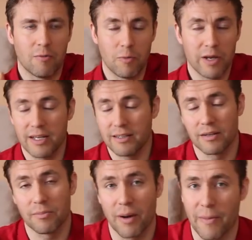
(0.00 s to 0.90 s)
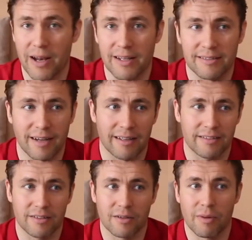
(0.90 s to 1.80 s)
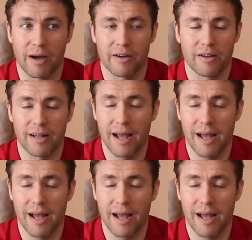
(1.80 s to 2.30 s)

winning the Premier League title by an